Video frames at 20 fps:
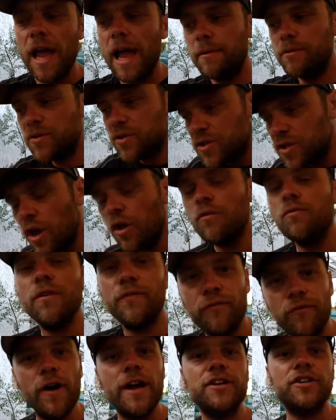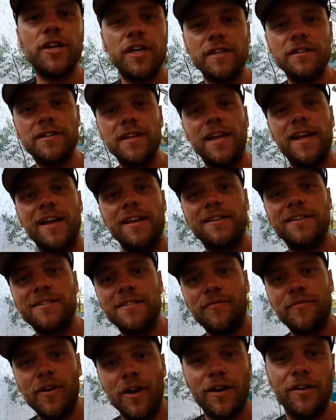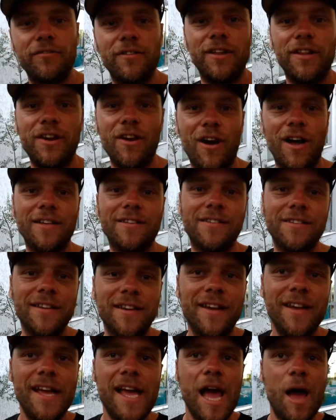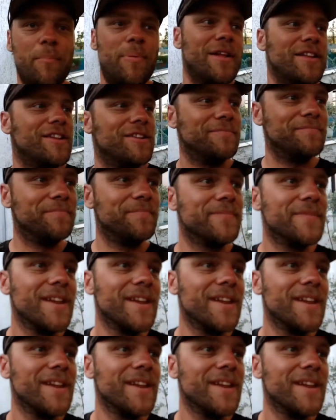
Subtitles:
It was so refreshing to hear just a fucking really nice opinion,